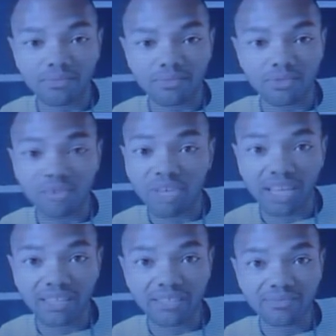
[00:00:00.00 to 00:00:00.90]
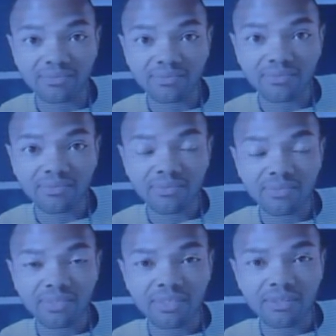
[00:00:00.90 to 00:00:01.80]
You get it?
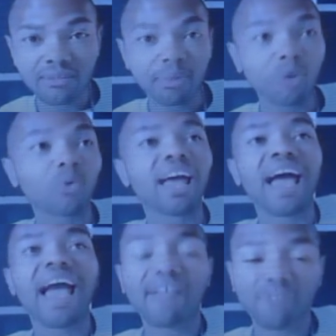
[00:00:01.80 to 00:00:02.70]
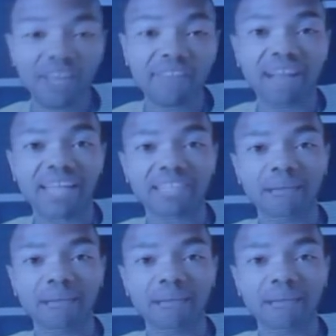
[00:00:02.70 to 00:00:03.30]
But when an African fights